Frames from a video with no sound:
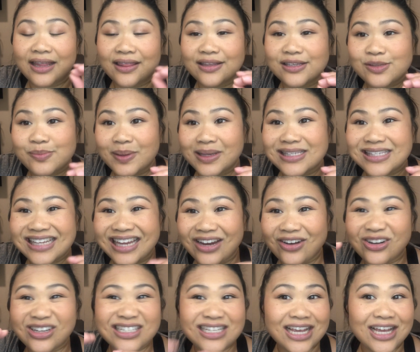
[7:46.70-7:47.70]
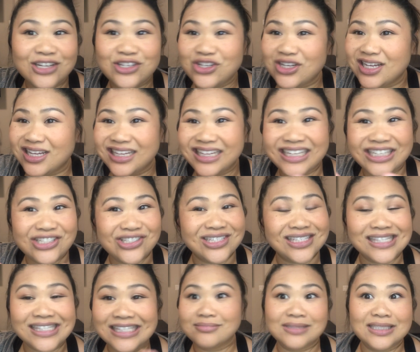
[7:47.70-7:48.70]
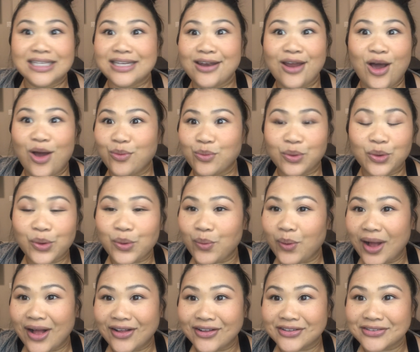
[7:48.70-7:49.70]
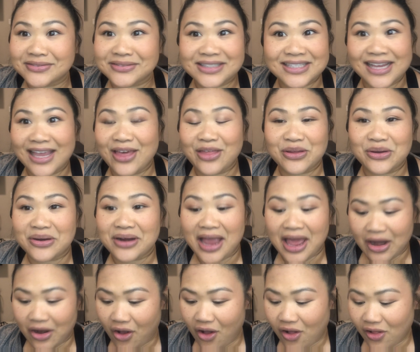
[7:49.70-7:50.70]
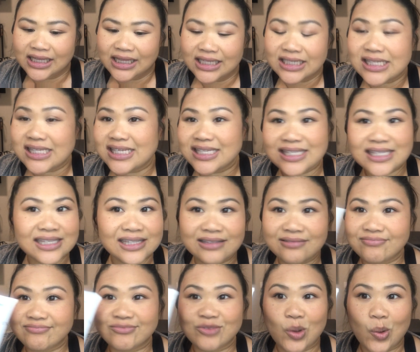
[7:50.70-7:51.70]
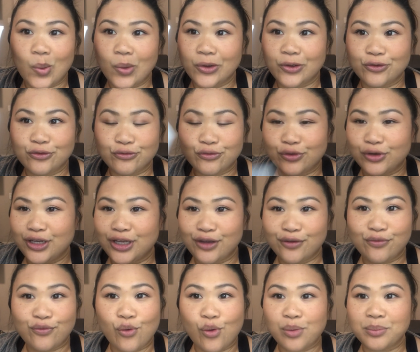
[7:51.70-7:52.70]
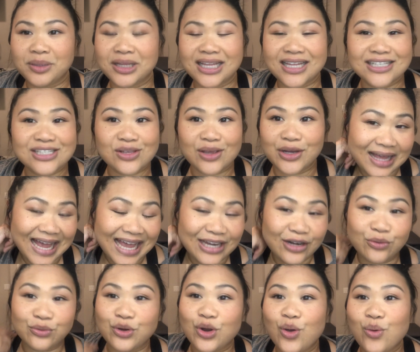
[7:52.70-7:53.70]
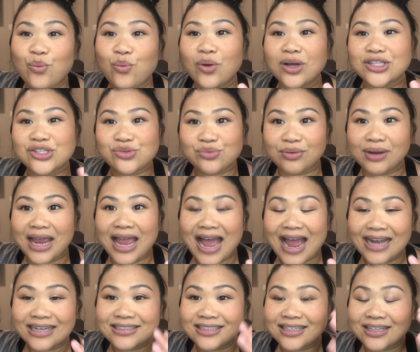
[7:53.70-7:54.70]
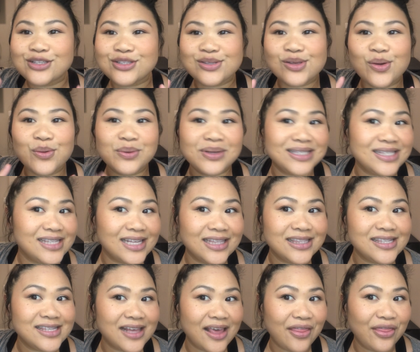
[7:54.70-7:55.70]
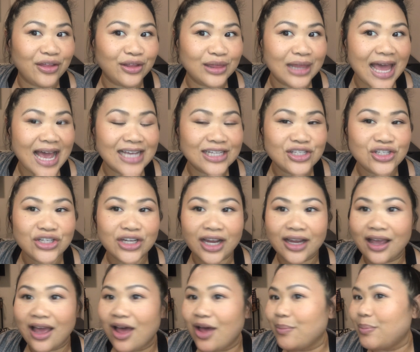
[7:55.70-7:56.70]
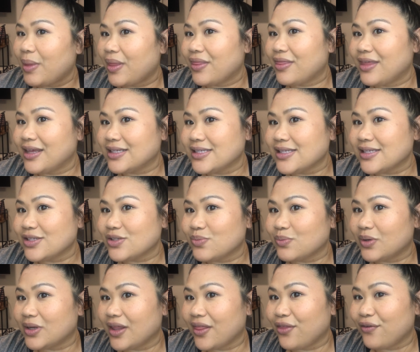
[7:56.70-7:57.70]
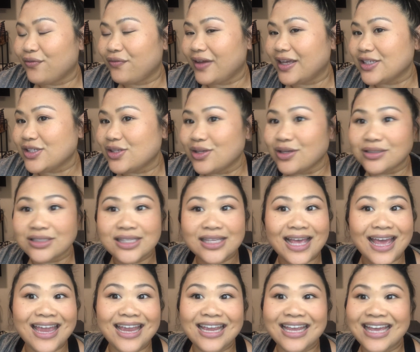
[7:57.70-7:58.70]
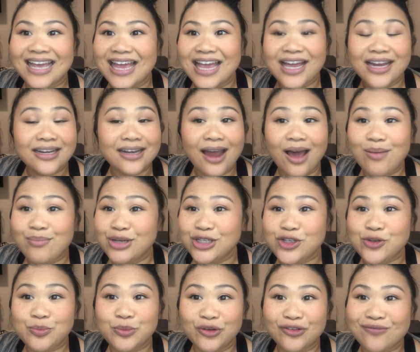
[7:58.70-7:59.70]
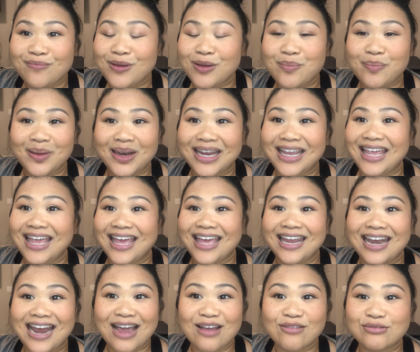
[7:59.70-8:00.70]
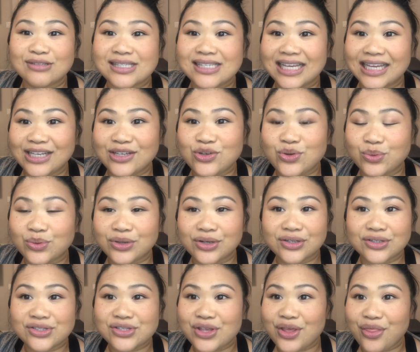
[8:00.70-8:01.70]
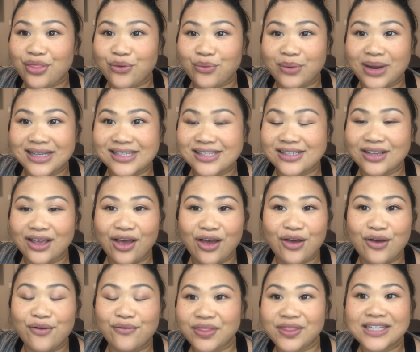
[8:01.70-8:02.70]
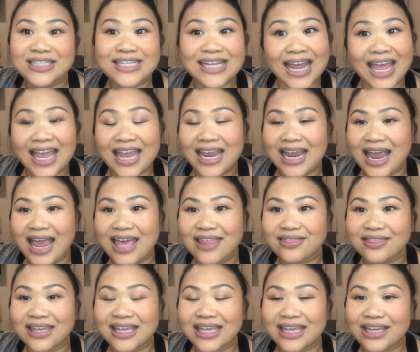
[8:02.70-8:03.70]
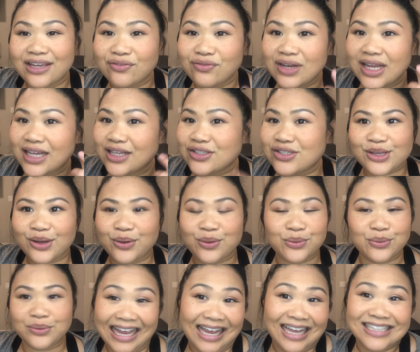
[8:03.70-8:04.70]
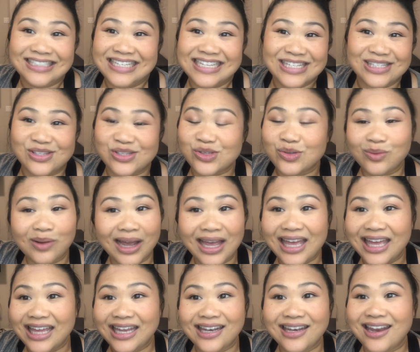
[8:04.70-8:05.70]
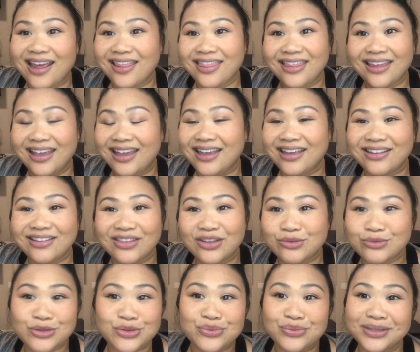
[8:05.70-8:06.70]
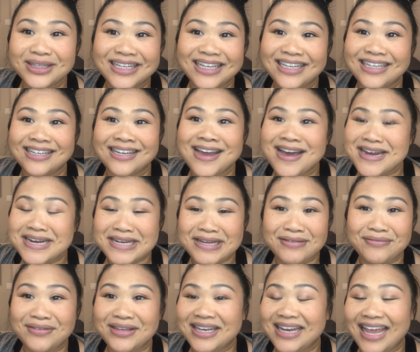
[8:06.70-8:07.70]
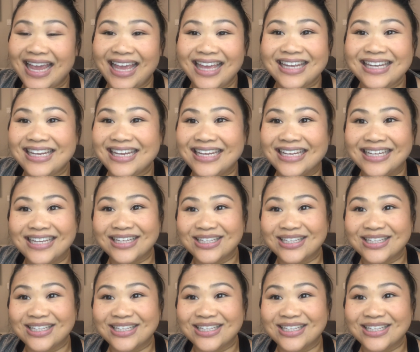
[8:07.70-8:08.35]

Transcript: this mascara touching just did not work well together at all. This is an oil-free formula, so I don't know what's reacting. So since the last checkup, this is what the face looks like. Not much movement, but again, was indoors the rest of the day and the evening, so I didn't sweat, nothing. There was really not even any